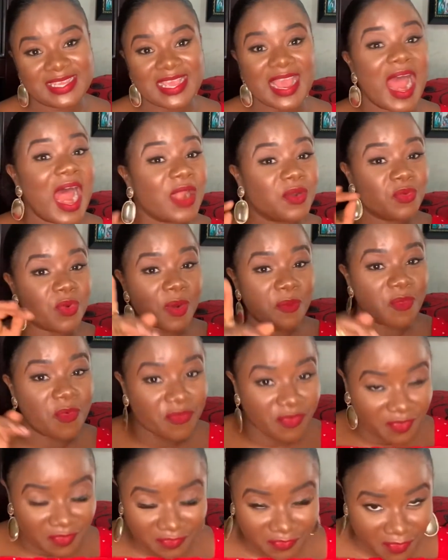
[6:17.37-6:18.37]
and we're
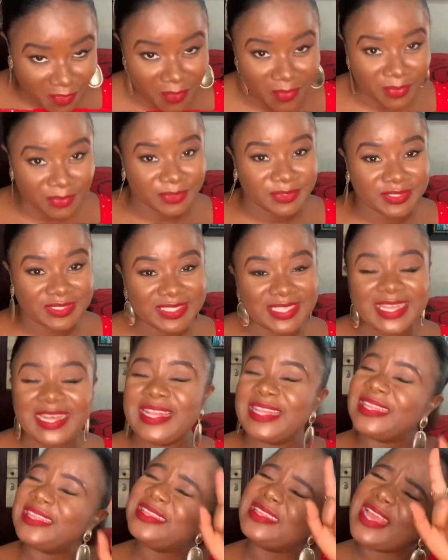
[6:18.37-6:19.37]
moving forward.
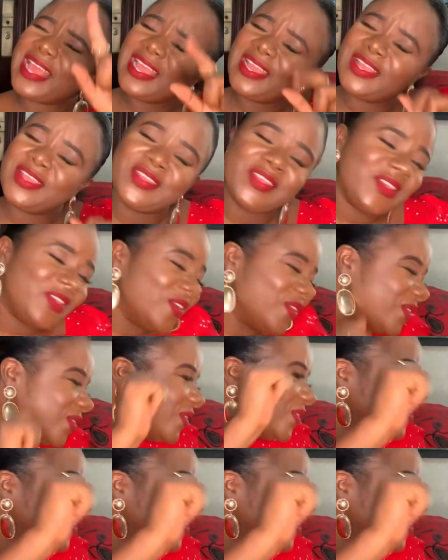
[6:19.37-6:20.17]
Thank you.